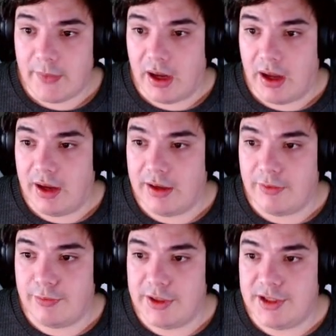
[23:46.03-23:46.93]
And
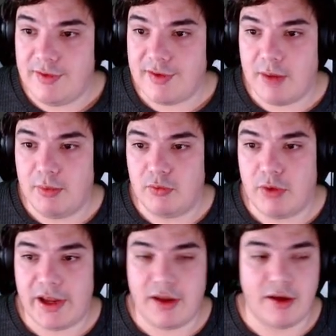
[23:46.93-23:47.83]
if we disable
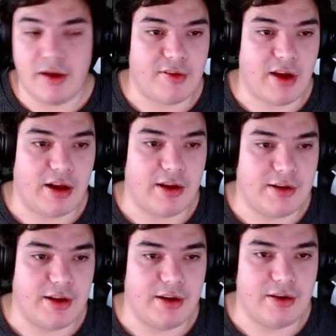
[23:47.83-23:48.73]
raycast target,
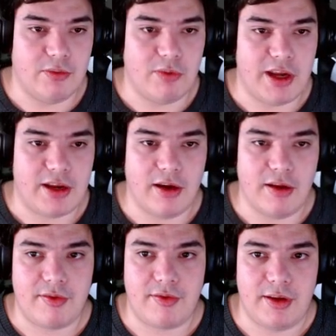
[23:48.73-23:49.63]
then the
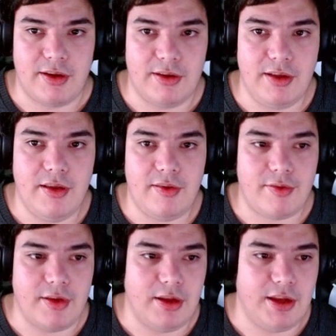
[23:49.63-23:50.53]
raycasting
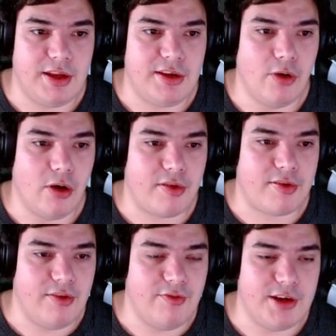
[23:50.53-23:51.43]
ignores
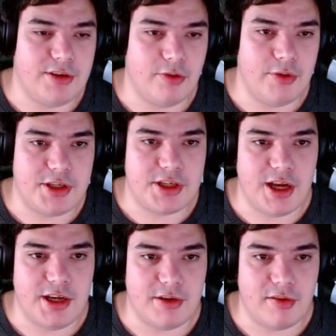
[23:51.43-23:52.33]
inventory
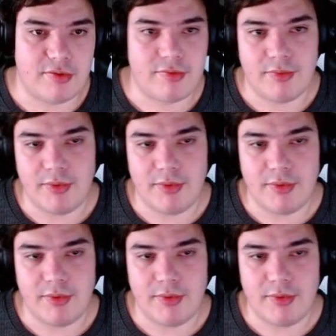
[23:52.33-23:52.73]
changes,